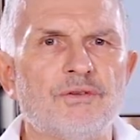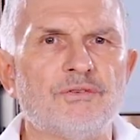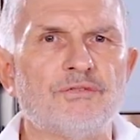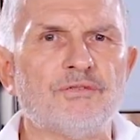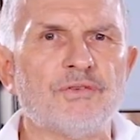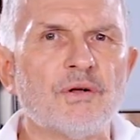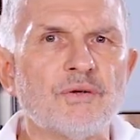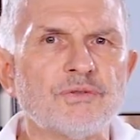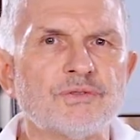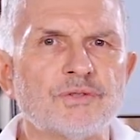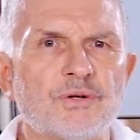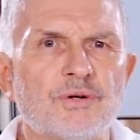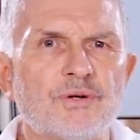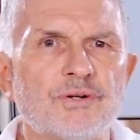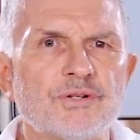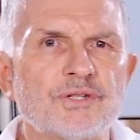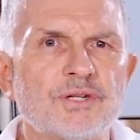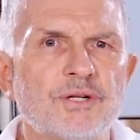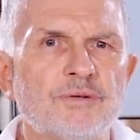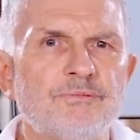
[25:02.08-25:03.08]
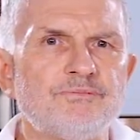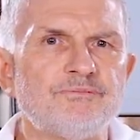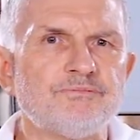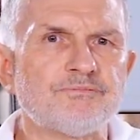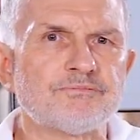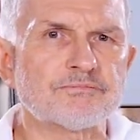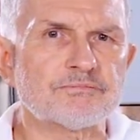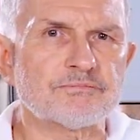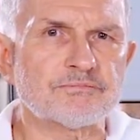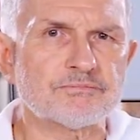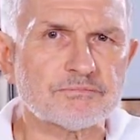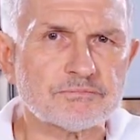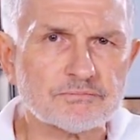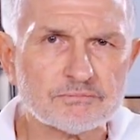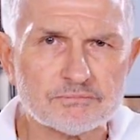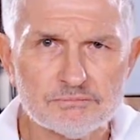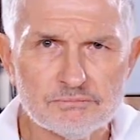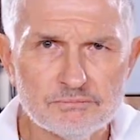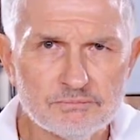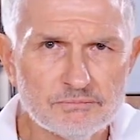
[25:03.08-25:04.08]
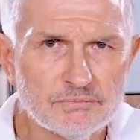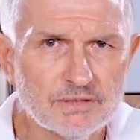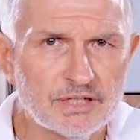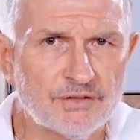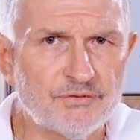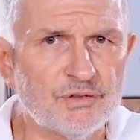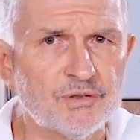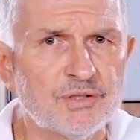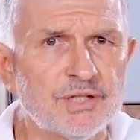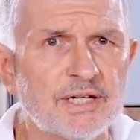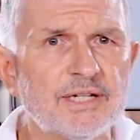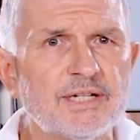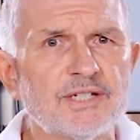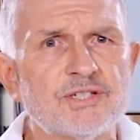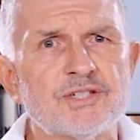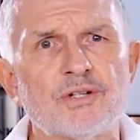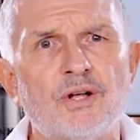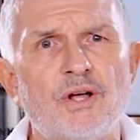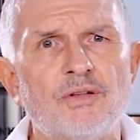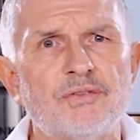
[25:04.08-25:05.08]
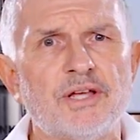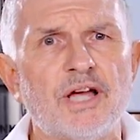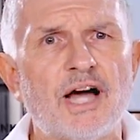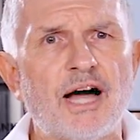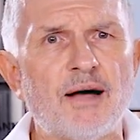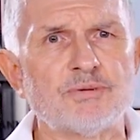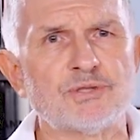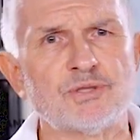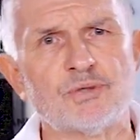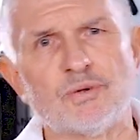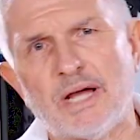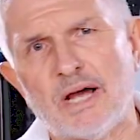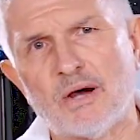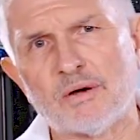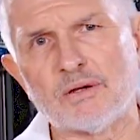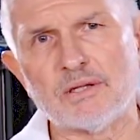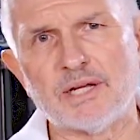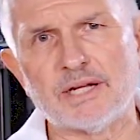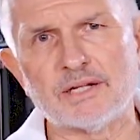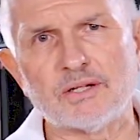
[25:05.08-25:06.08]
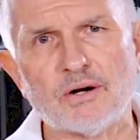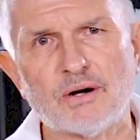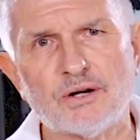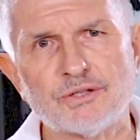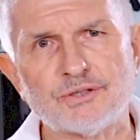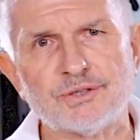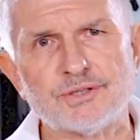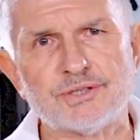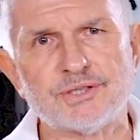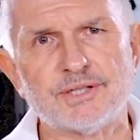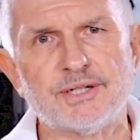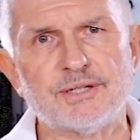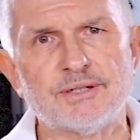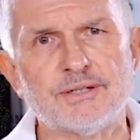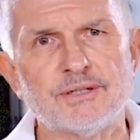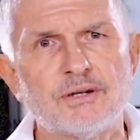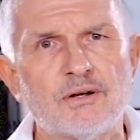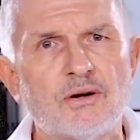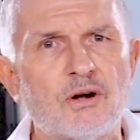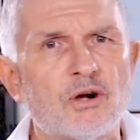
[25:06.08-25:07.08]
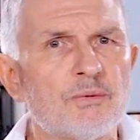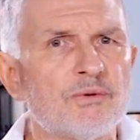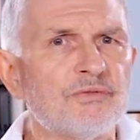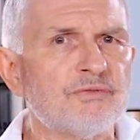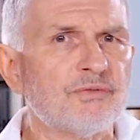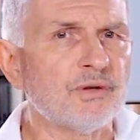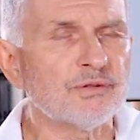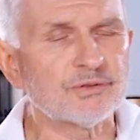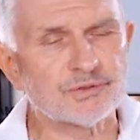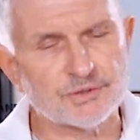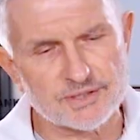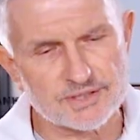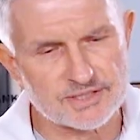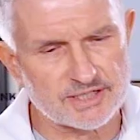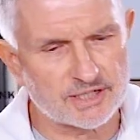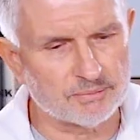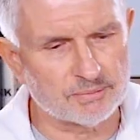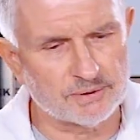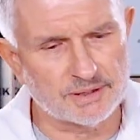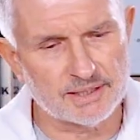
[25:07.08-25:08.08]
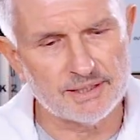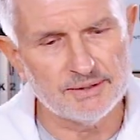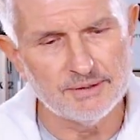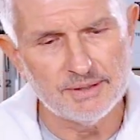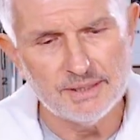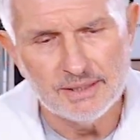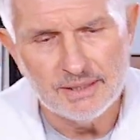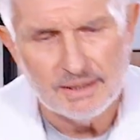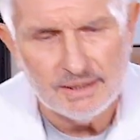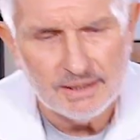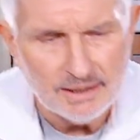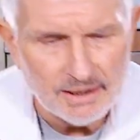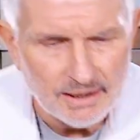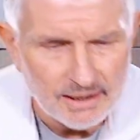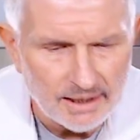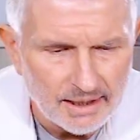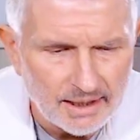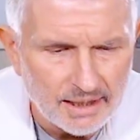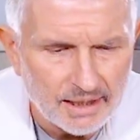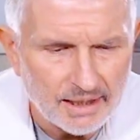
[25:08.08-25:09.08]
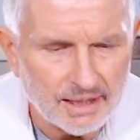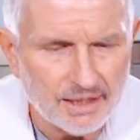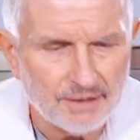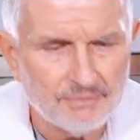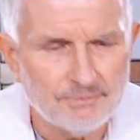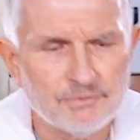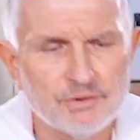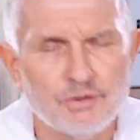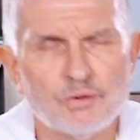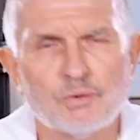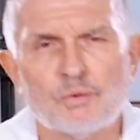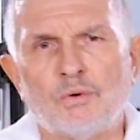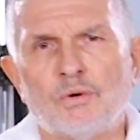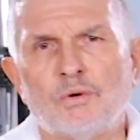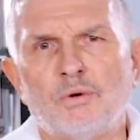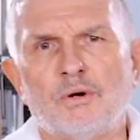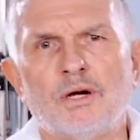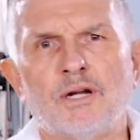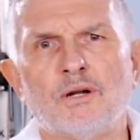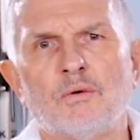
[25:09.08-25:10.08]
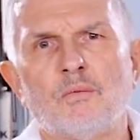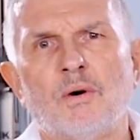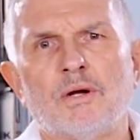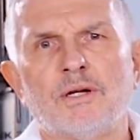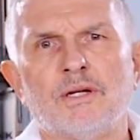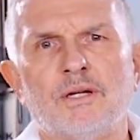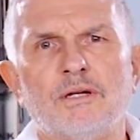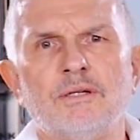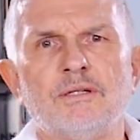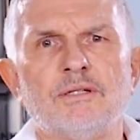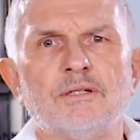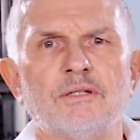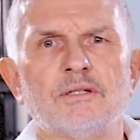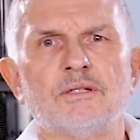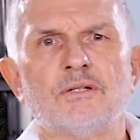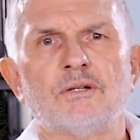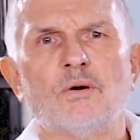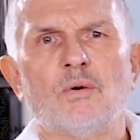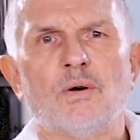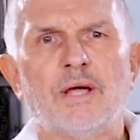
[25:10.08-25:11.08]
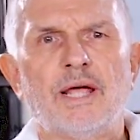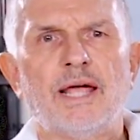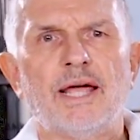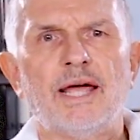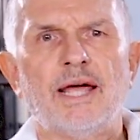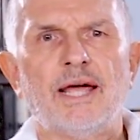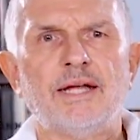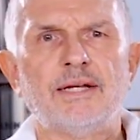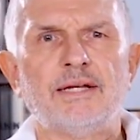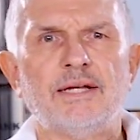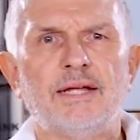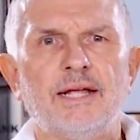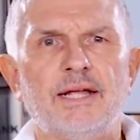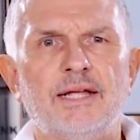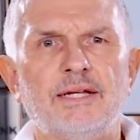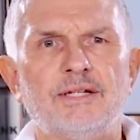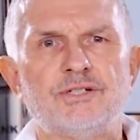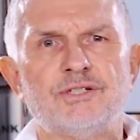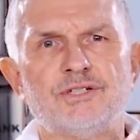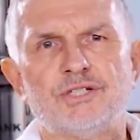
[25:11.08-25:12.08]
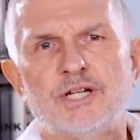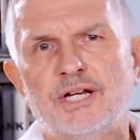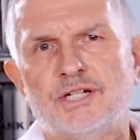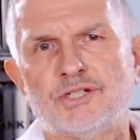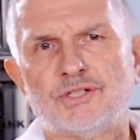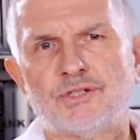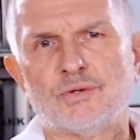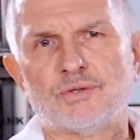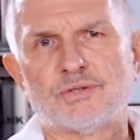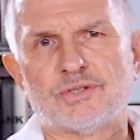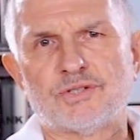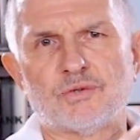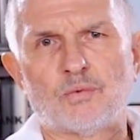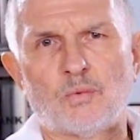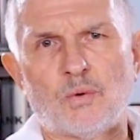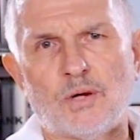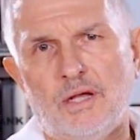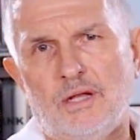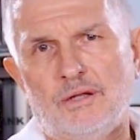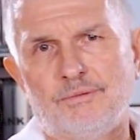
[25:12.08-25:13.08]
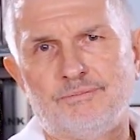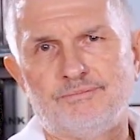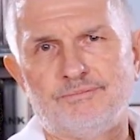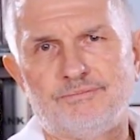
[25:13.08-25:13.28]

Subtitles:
the filters, if you did install the optional alkaline cartridge and carbon filter assembly, you're going to want to go ahead and change those as well.